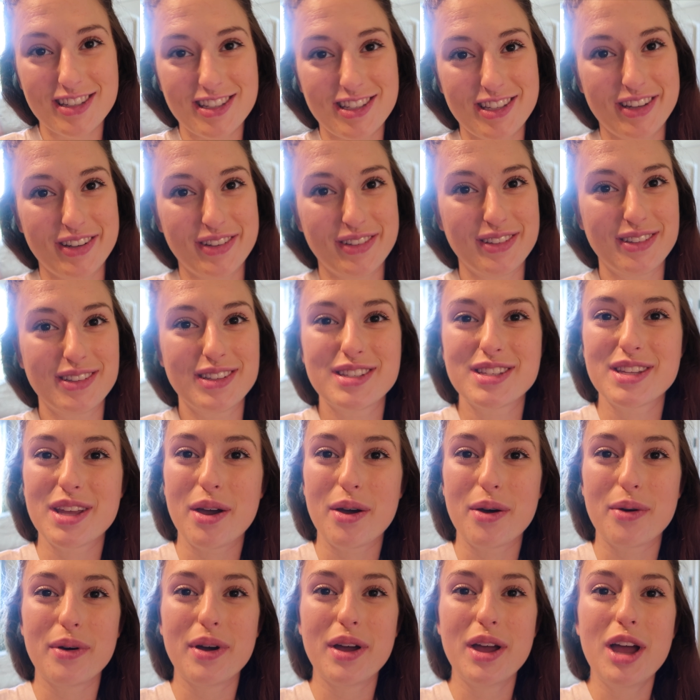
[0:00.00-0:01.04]
soon.
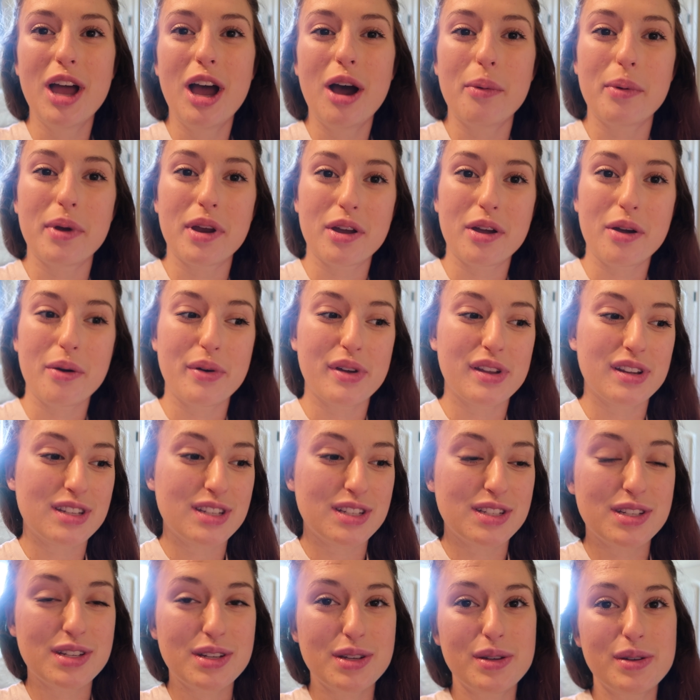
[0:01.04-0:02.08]
So we are going
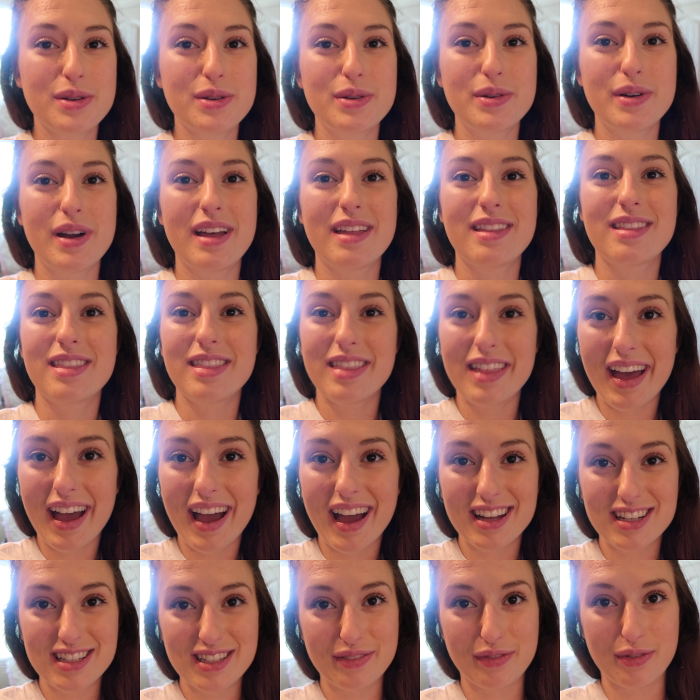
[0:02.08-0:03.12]
to do
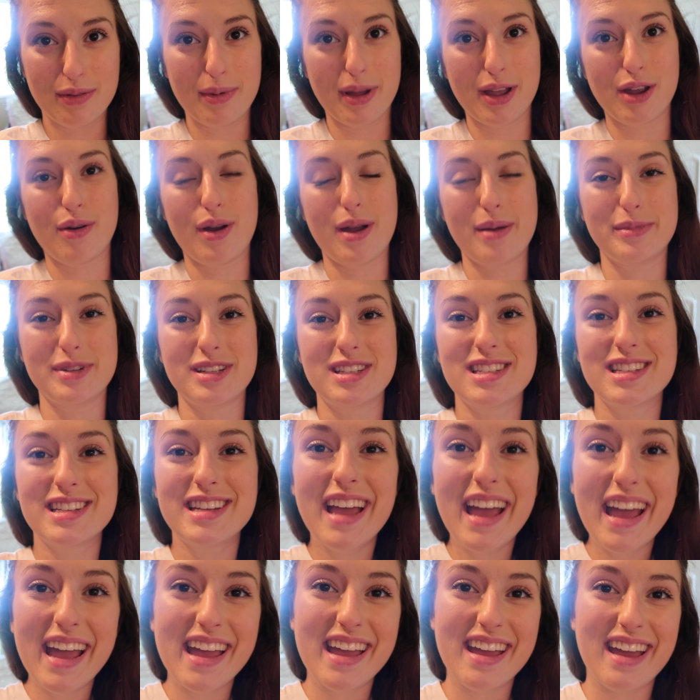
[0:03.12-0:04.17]
that for my grandma
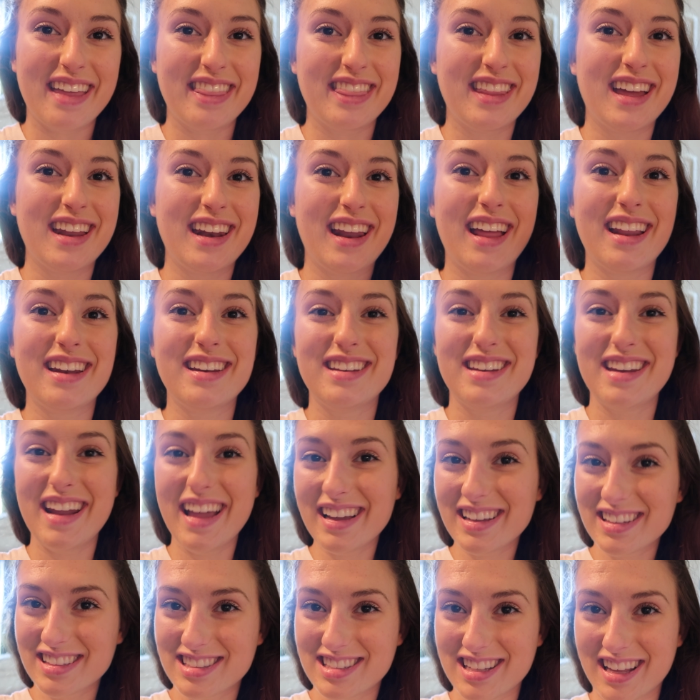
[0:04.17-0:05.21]
today. And then next